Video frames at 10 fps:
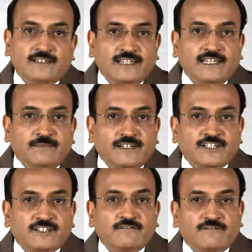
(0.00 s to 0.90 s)
key
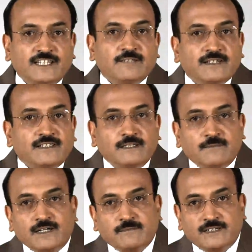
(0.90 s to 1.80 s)
limitation faced by the
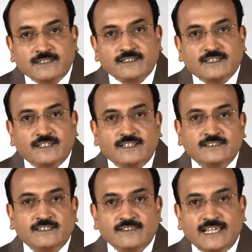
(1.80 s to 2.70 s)
departments
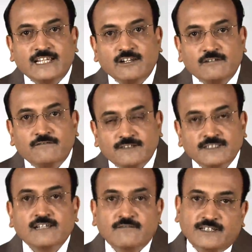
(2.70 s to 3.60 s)
is the cycle of
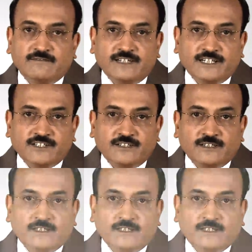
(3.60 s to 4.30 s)
physical verification.